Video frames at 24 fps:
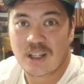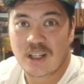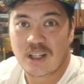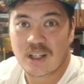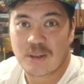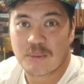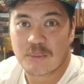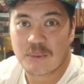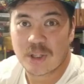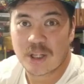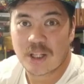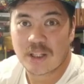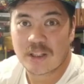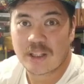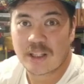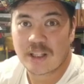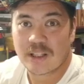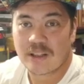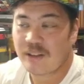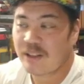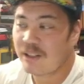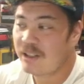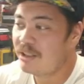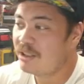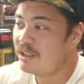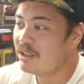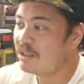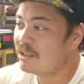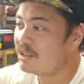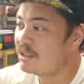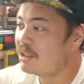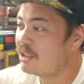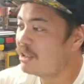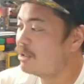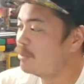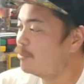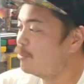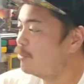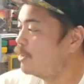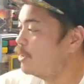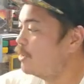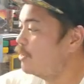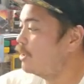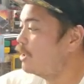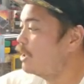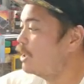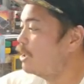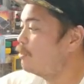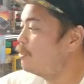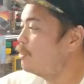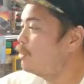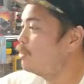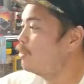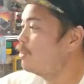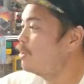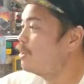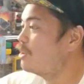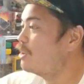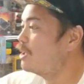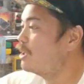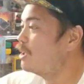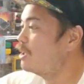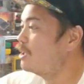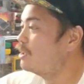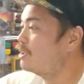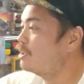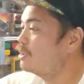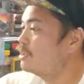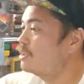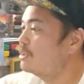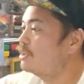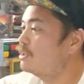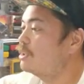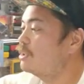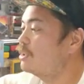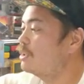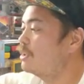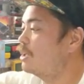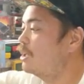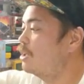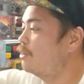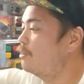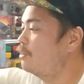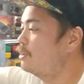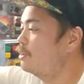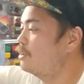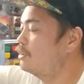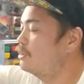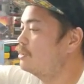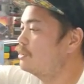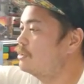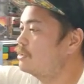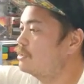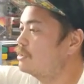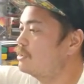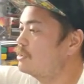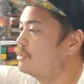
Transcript: I am not that greedy. I am very happy with that Kabion.